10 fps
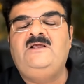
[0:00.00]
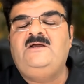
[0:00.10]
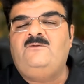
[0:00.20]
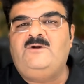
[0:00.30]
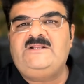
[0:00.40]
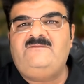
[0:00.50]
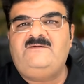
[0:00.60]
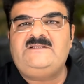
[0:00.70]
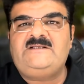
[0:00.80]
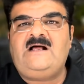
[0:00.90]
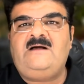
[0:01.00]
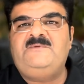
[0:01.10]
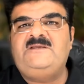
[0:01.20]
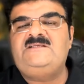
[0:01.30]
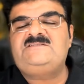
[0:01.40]
Whatever the
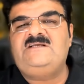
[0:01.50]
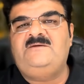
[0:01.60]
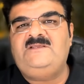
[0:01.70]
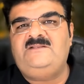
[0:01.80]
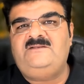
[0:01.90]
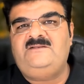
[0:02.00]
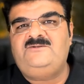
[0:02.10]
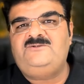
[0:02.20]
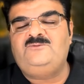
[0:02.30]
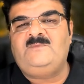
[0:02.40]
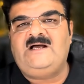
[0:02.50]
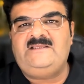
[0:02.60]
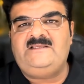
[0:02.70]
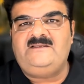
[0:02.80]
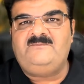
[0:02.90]
traffic is coming to my
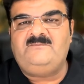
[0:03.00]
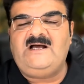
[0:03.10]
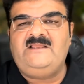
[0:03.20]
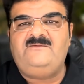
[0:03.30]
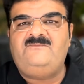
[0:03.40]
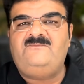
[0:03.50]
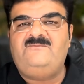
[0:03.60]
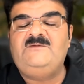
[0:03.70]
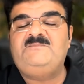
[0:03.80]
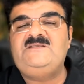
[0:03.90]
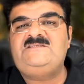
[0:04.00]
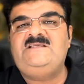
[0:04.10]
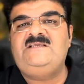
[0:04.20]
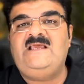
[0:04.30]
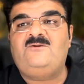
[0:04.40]

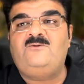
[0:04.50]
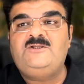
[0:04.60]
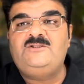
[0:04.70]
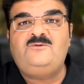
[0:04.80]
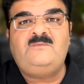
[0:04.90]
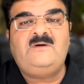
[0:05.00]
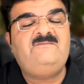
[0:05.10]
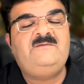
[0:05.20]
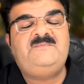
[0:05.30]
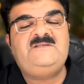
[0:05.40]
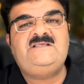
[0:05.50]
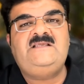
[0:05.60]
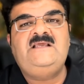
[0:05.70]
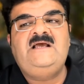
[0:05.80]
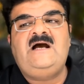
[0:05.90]
VPC and going through my VPC,
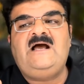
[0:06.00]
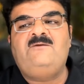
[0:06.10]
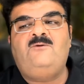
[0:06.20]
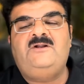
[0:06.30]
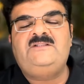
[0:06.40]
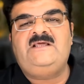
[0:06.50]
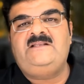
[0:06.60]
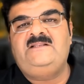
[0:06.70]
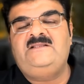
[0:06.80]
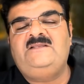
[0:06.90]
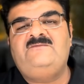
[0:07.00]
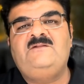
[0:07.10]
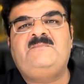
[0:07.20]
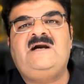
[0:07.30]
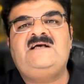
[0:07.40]
I want that it will
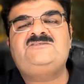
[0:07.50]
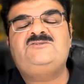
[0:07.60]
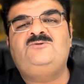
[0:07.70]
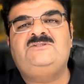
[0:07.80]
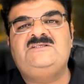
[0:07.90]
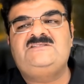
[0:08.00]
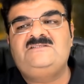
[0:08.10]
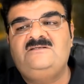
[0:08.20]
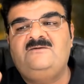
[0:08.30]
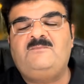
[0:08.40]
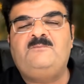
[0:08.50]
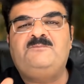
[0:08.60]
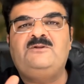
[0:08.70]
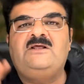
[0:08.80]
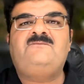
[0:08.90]
pass through this
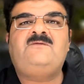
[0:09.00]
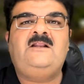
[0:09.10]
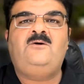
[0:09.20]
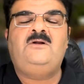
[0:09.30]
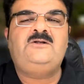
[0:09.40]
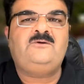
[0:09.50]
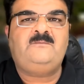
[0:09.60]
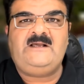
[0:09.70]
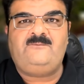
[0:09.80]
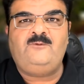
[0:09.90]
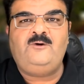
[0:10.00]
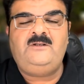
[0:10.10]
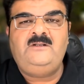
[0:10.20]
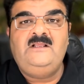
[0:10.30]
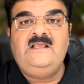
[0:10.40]
popular Palo Alto Firewall,
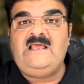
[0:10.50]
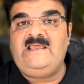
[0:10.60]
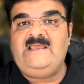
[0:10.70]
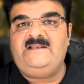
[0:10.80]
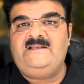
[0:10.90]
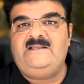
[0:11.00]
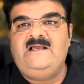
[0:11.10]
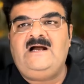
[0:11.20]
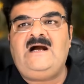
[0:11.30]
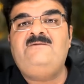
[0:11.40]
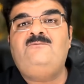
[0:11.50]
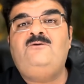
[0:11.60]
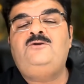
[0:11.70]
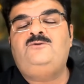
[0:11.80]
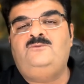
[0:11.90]
and I
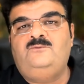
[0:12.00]
want to